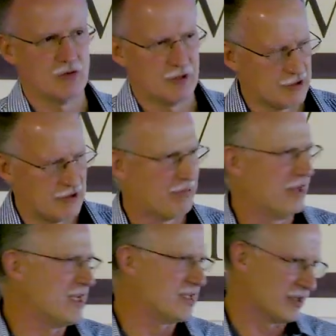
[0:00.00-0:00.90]
to another
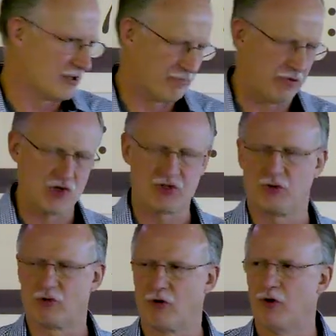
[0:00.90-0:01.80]
place and their
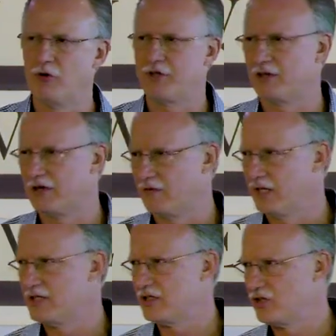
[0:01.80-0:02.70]
personal growth and their
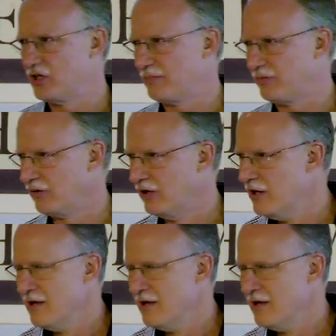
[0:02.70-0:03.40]
relationship or